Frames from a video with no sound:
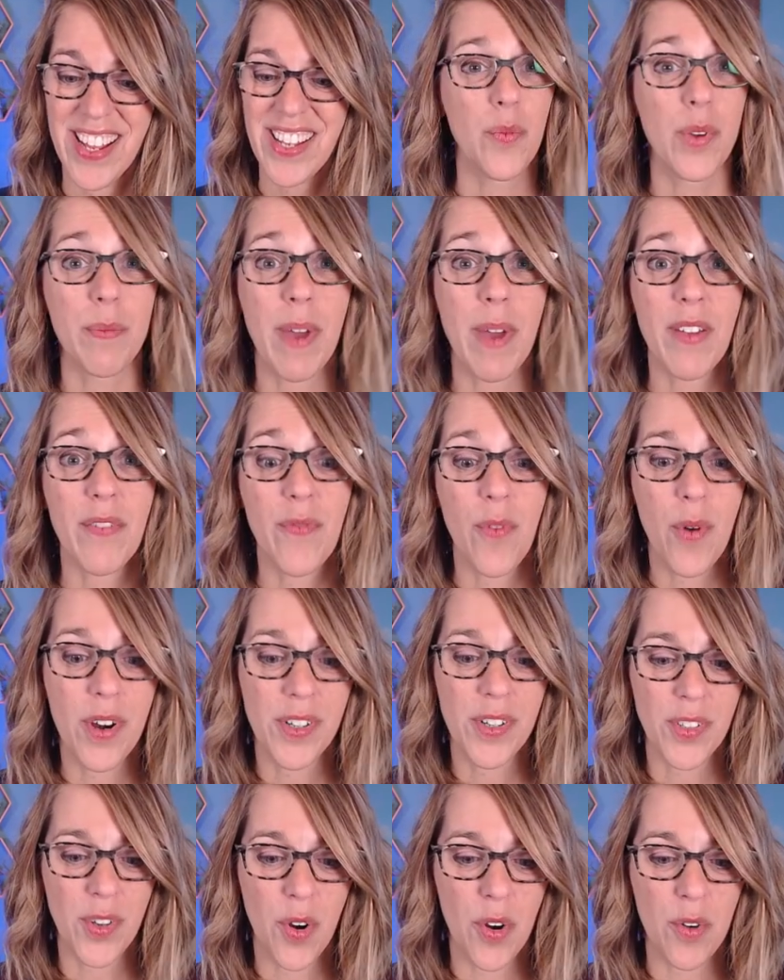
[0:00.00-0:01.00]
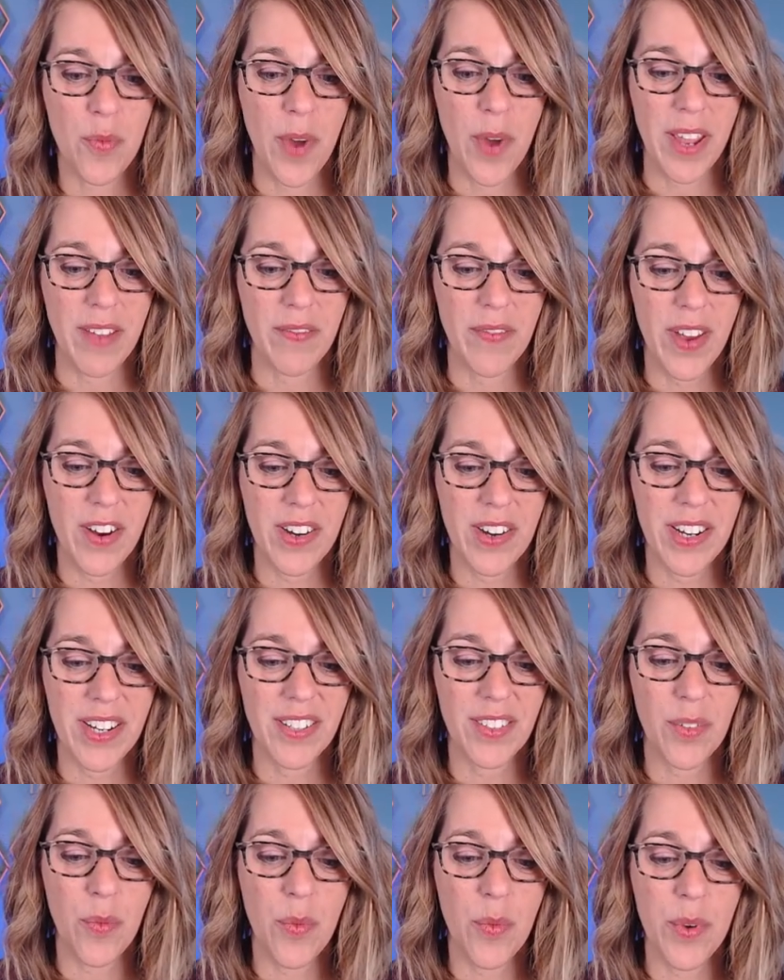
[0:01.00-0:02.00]
When my force or weight
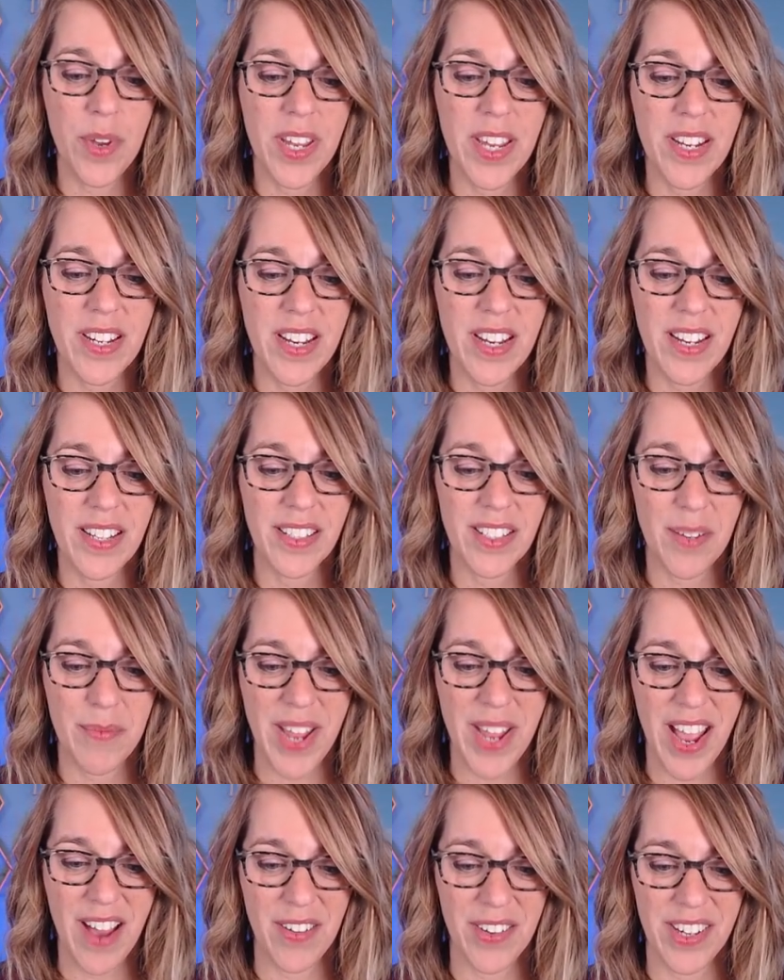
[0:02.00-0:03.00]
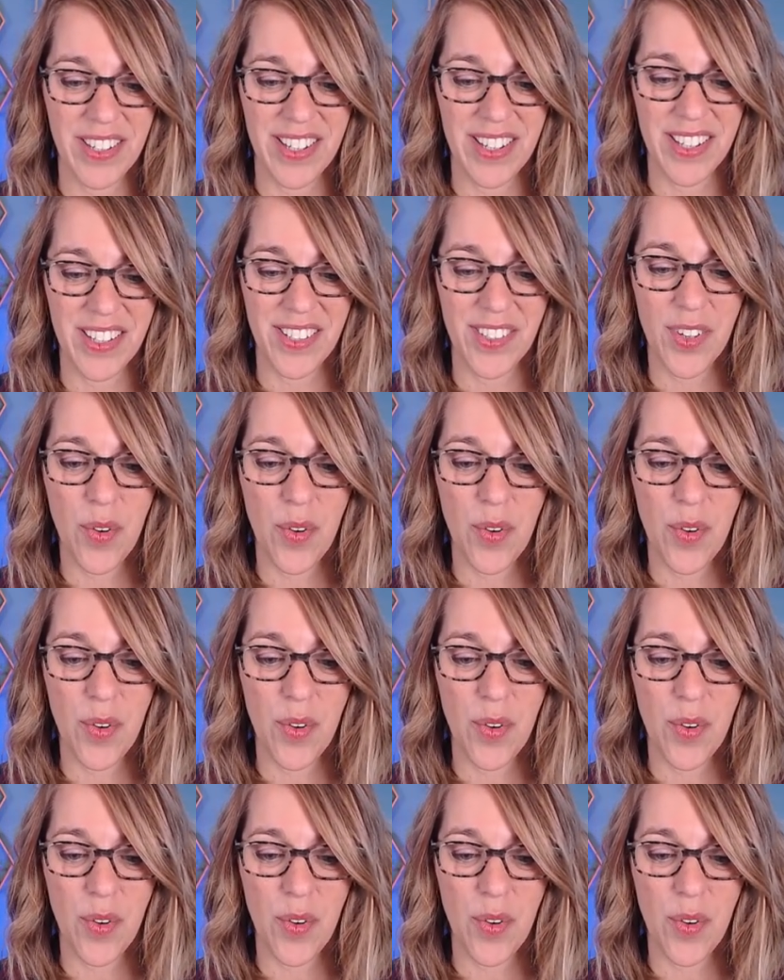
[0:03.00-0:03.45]
varies, we need some calculus.